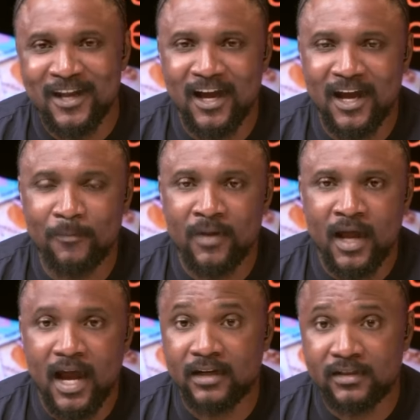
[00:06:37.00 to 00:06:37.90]
um,
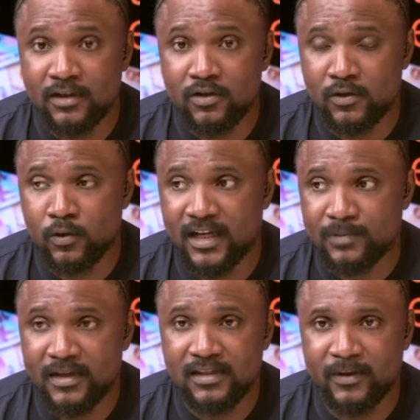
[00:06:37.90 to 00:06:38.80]
and diesel is so
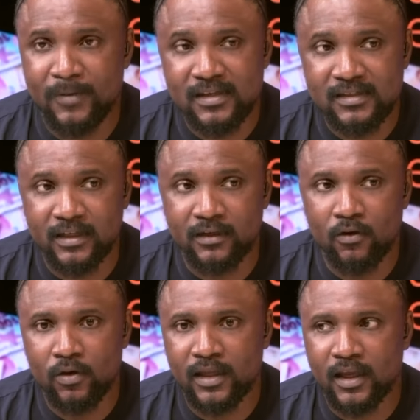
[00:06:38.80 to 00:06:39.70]
expensive. I'm asking,
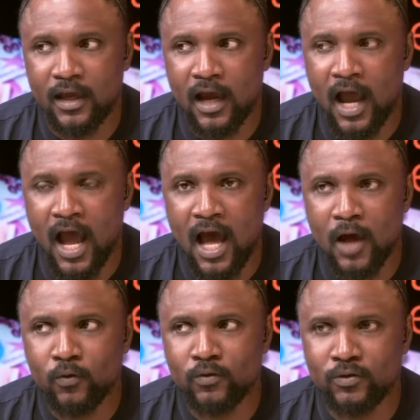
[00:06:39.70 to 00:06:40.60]
okay,
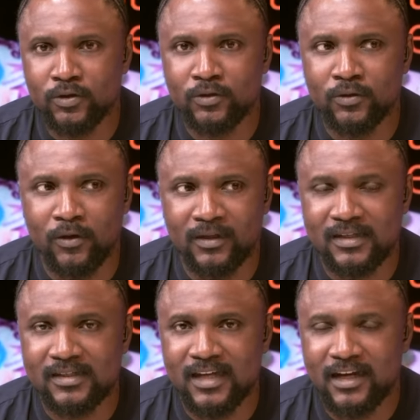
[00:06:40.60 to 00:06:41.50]
how do you
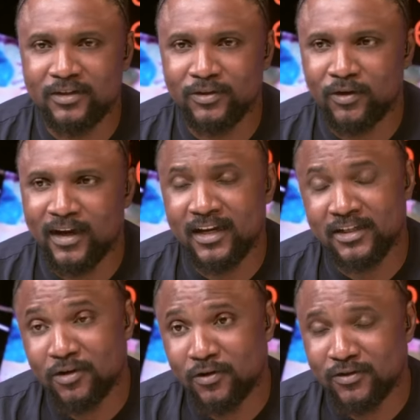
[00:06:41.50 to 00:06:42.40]
understand your
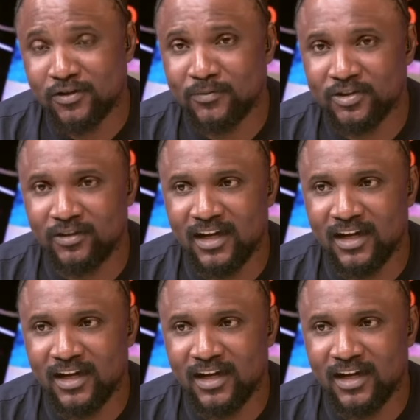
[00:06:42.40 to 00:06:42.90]
energy consumption?